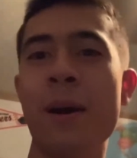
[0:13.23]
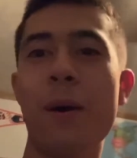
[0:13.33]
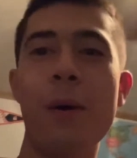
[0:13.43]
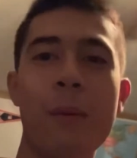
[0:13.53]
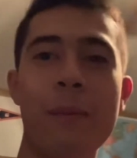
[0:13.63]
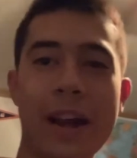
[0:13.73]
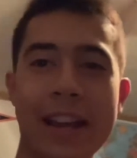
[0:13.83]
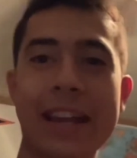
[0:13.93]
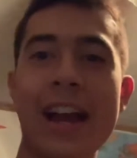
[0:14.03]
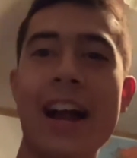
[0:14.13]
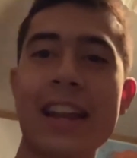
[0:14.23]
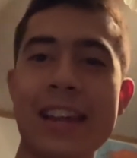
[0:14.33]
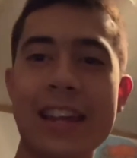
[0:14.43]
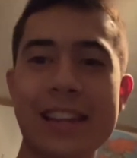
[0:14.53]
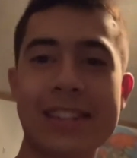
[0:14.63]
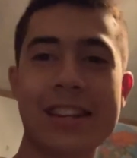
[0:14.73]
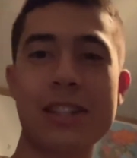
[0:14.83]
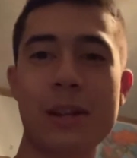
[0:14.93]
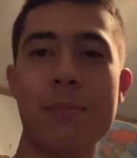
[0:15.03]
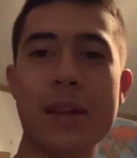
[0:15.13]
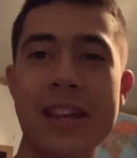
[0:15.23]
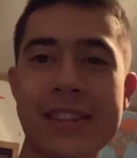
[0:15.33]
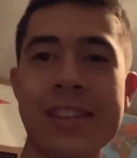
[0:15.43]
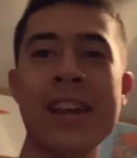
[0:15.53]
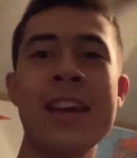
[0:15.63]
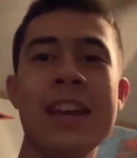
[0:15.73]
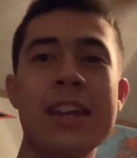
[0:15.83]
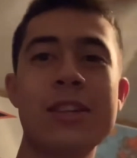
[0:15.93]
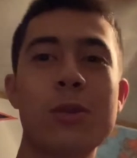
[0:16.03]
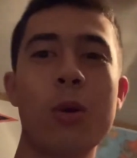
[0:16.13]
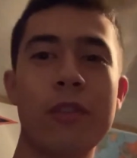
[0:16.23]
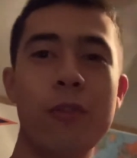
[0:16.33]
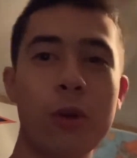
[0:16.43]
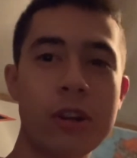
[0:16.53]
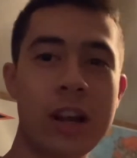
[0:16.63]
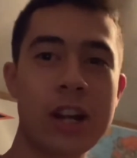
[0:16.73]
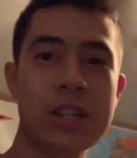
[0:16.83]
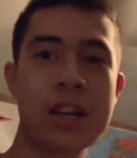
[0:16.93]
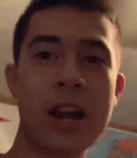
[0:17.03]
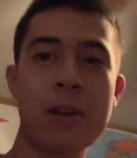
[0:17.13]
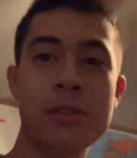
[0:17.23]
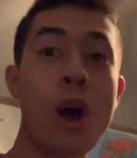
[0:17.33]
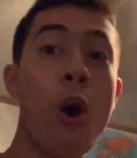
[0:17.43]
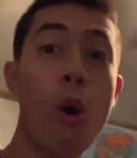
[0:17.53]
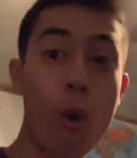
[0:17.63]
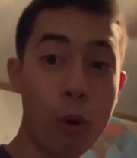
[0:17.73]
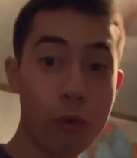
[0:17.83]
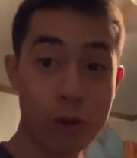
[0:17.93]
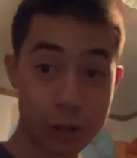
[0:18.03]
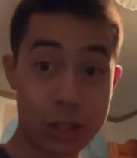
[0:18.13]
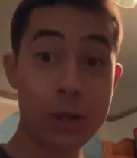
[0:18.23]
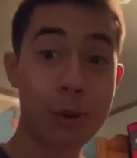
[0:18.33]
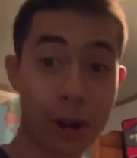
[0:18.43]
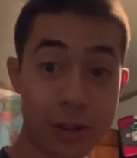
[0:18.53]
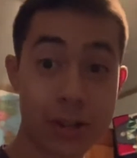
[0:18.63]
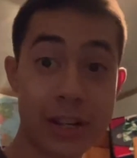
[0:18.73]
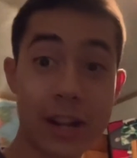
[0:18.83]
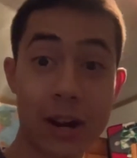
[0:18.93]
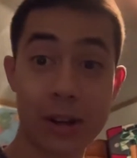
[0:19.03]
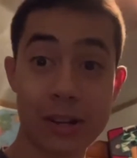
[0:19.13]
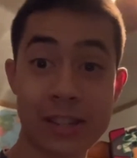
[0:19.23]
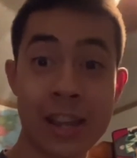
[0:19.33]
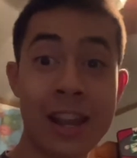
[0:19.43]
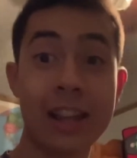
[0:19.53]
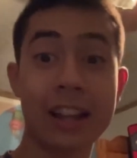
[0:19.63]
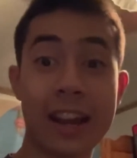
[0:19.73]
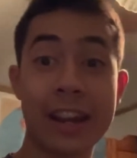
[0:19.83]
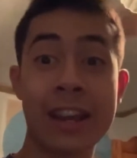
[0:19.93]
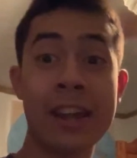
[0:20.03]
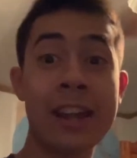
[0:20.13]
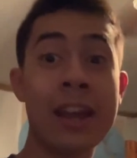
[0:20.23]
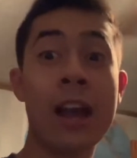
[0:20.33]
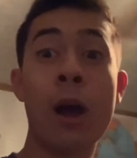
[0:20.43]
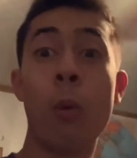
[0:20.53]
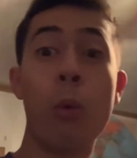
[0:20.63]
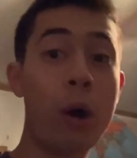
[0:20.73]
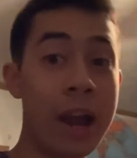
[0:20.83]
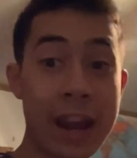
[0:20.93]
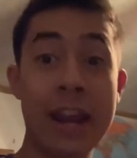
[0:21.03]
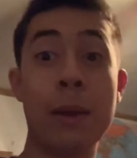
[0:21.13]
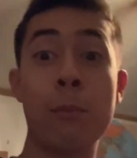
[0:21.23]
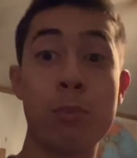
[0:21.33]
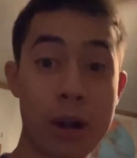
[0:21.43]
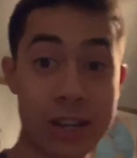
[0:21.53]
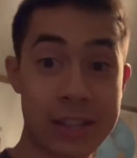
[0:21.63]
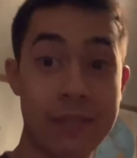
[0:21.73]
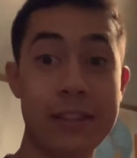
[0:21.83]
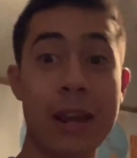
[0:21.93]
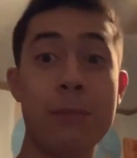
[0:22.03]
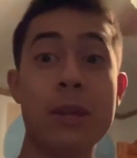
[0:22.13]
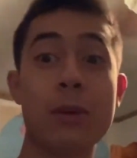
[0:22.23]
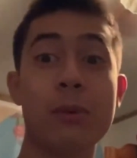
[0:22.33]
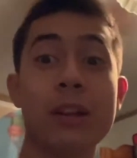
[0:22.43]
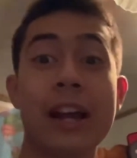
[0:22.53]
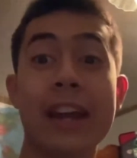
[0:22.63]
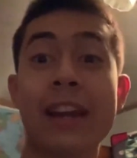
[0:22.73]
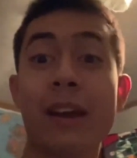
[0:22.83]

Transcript: Oh my god, he is such a beast. He scored 4 touchdowns, over 200 yards. Like, what an impressive debut. Like,